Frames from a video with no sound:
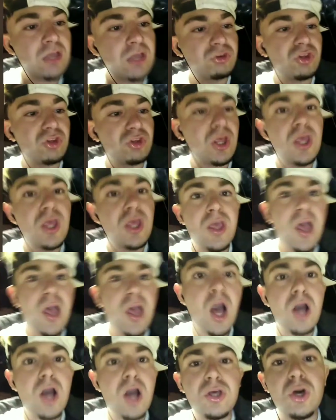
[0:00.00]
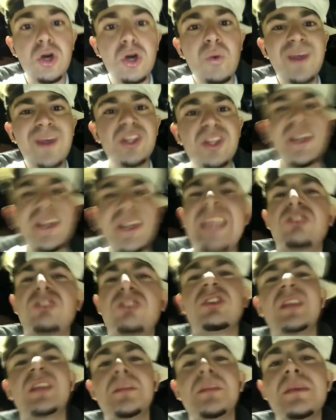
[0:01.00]
she's like, you're not
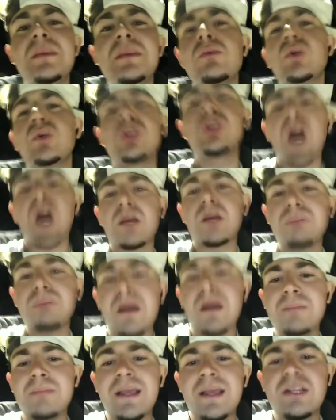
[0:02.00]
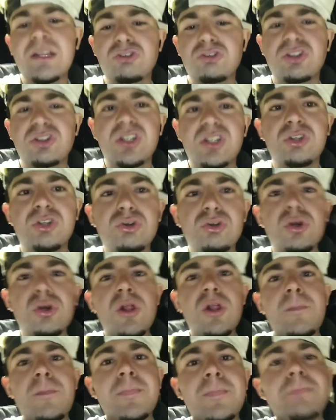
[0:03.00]
interested in me? What are you talking about? I'm not interested in you.
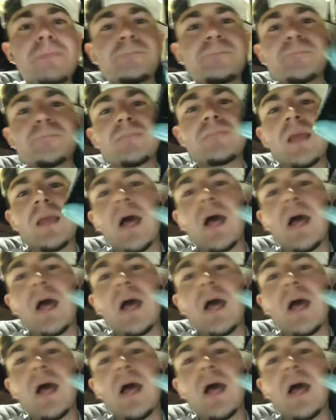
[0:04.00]
The